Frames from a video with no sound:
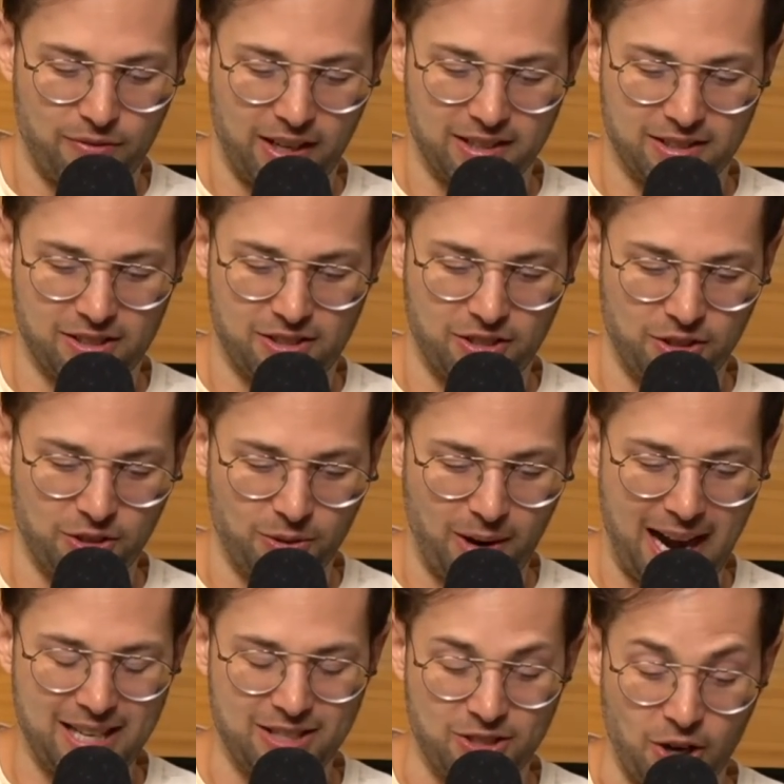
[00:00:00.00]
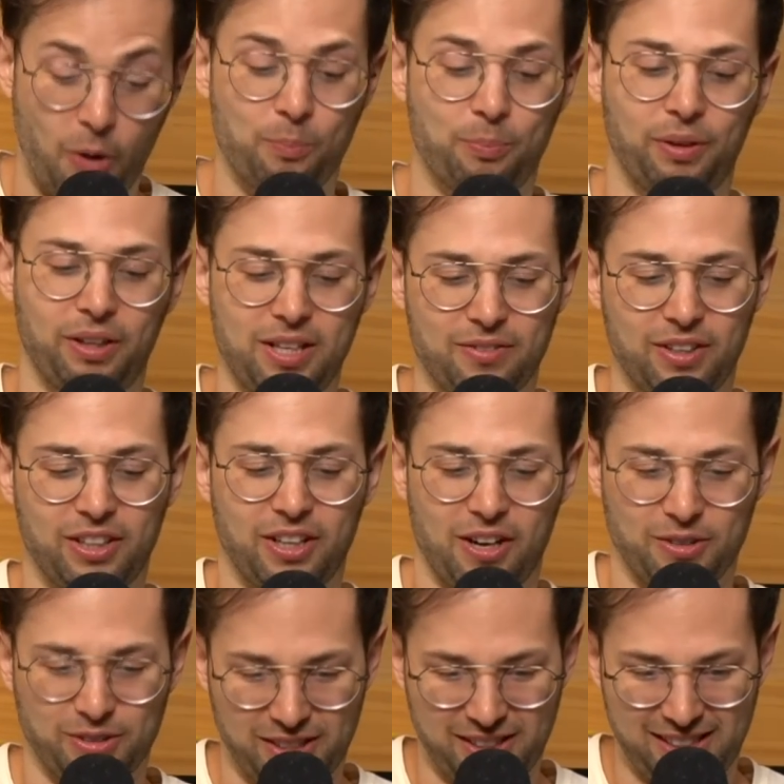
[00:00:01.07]
convinced too. I don't believe in
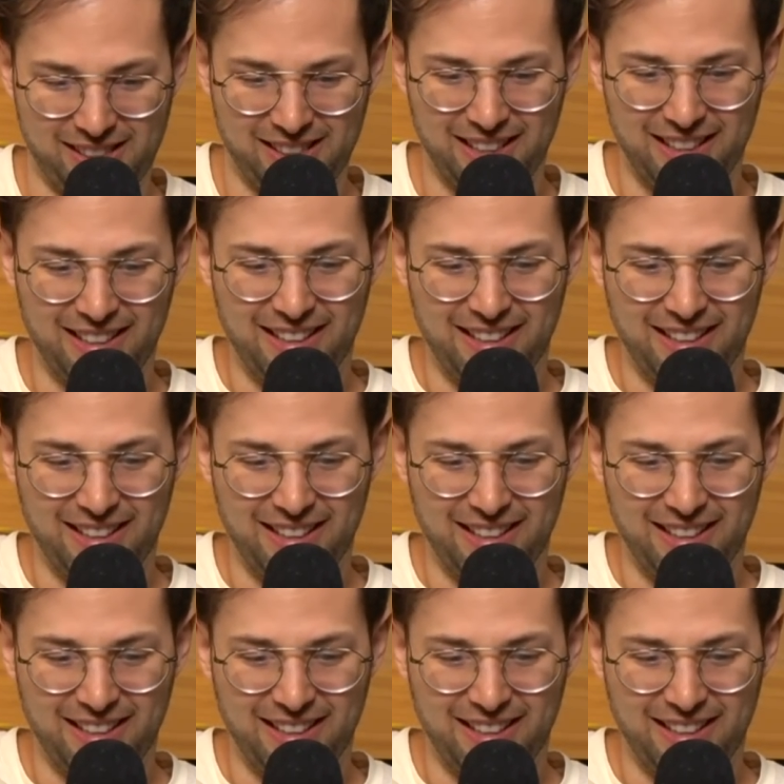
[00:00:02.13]
ghosts.